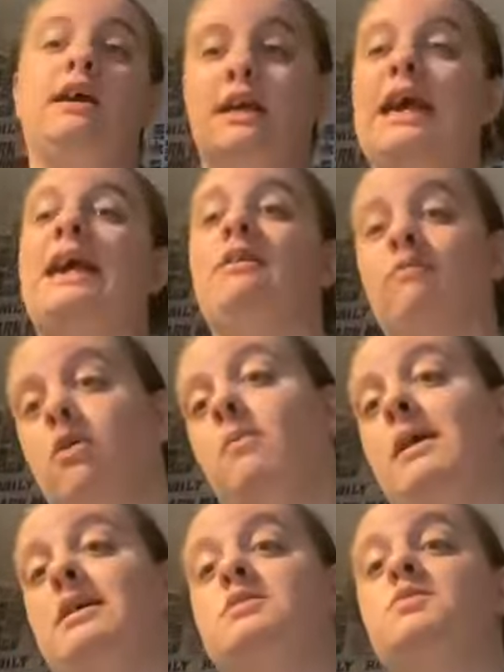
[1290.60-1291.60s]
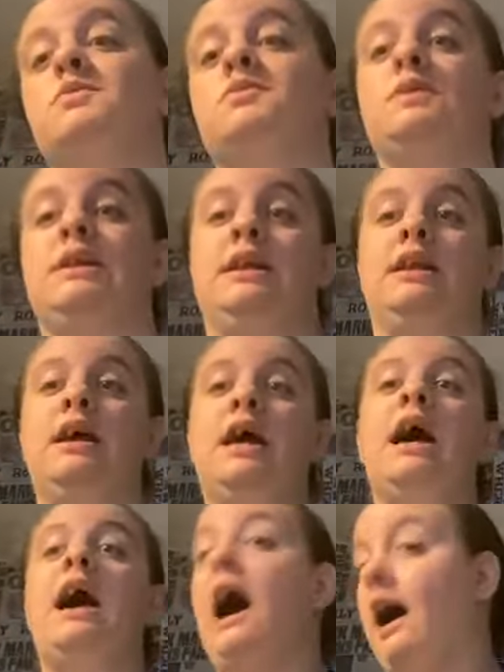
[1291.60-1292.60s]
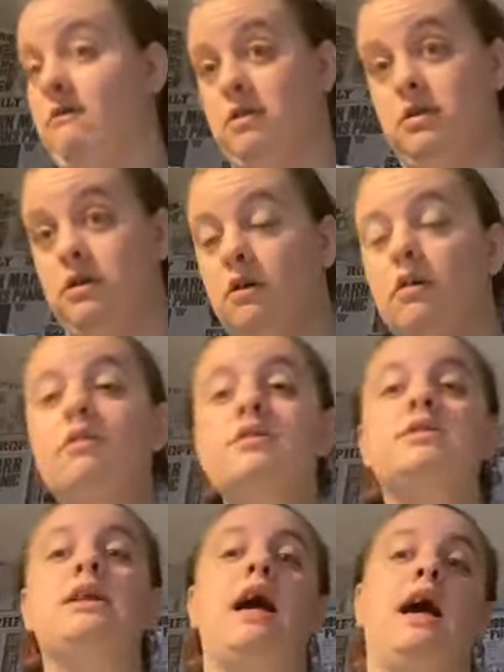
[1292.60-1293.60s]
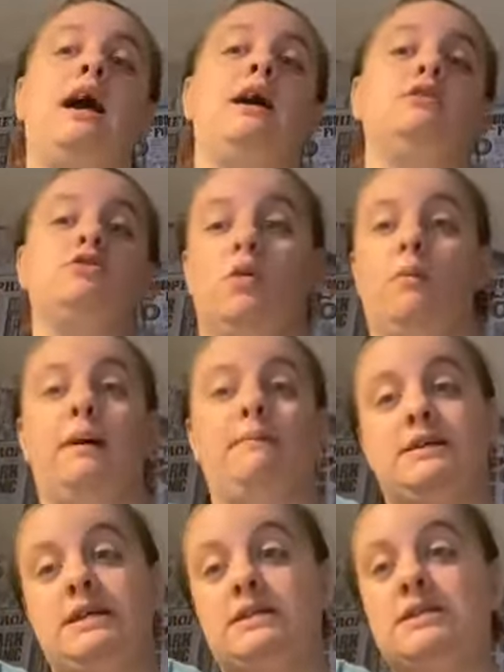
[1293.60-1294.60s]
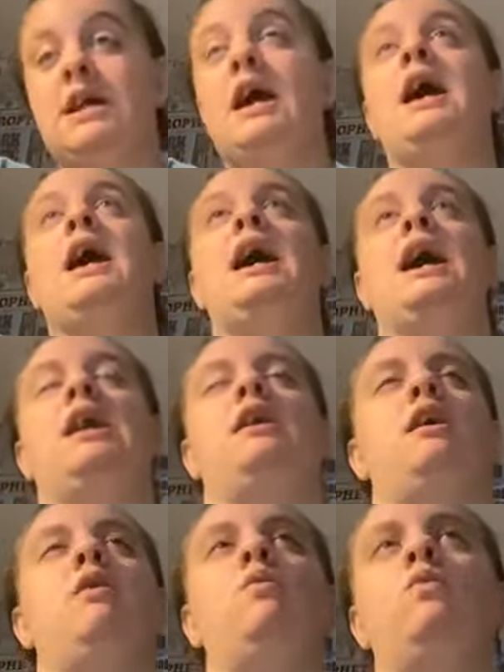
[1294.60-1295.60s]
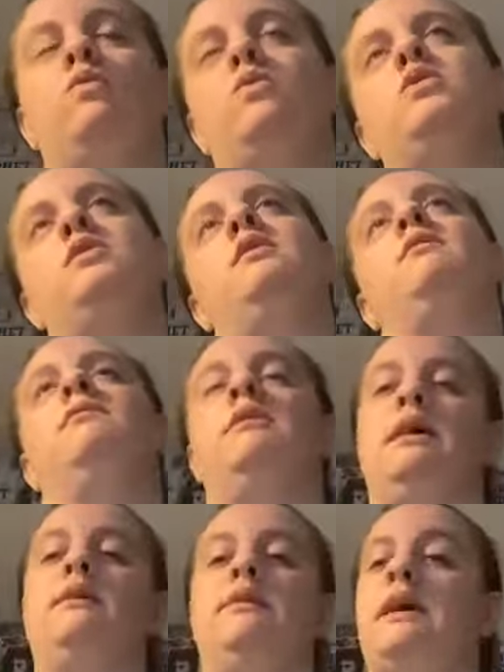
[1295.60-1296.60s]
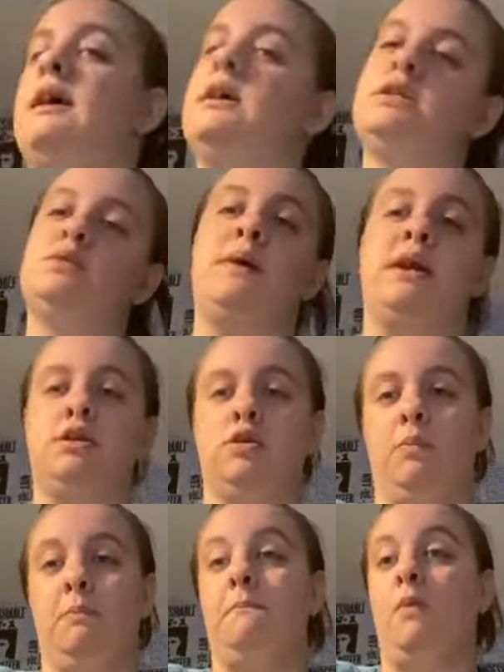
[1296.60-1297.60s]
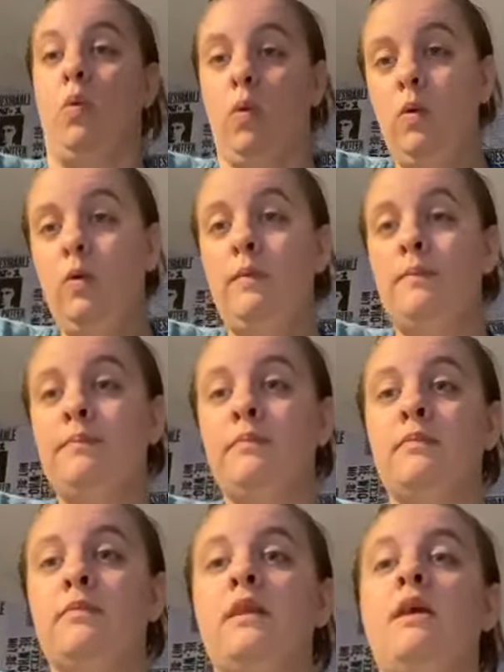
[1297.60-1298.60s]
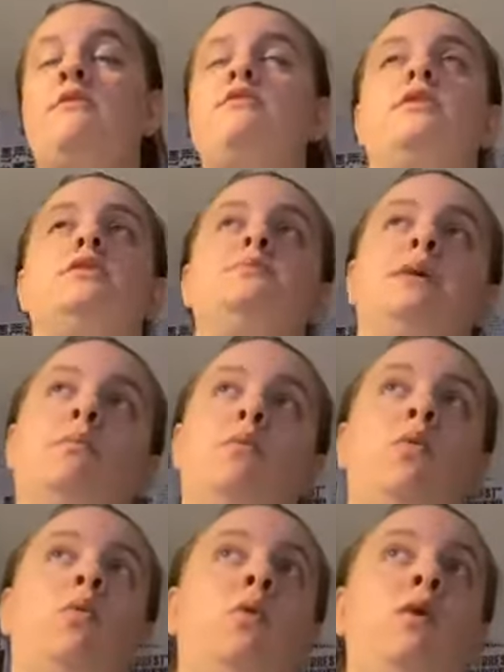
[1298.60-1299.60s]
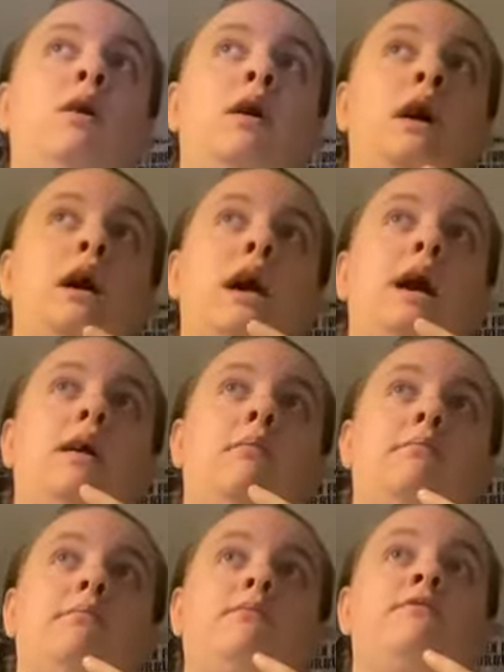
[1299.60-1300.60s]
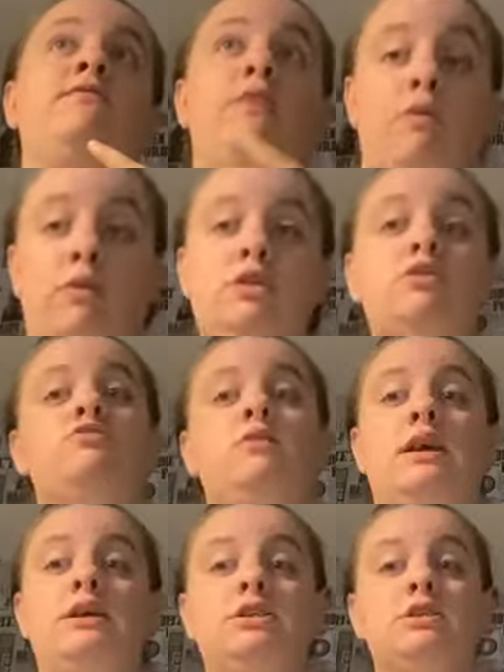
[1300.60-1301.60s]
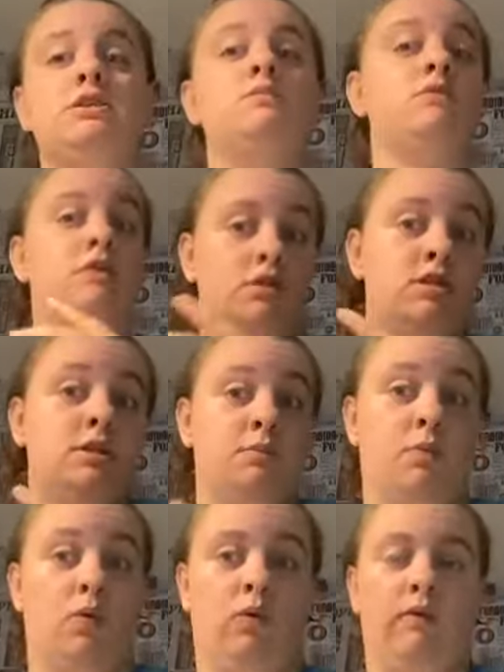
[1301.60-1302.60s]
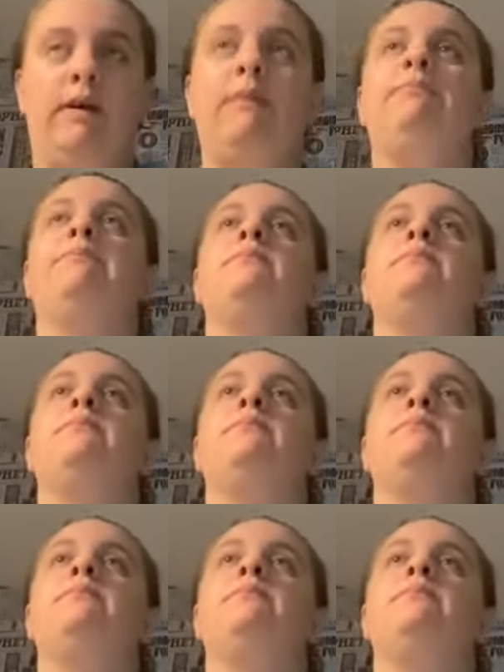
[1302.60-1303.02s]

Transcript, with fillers: a gay romance between Aaron de Coste and John Baptiste, and I would have liked that expanded on more for it to be a more um, focused relationship. We've got to see more of it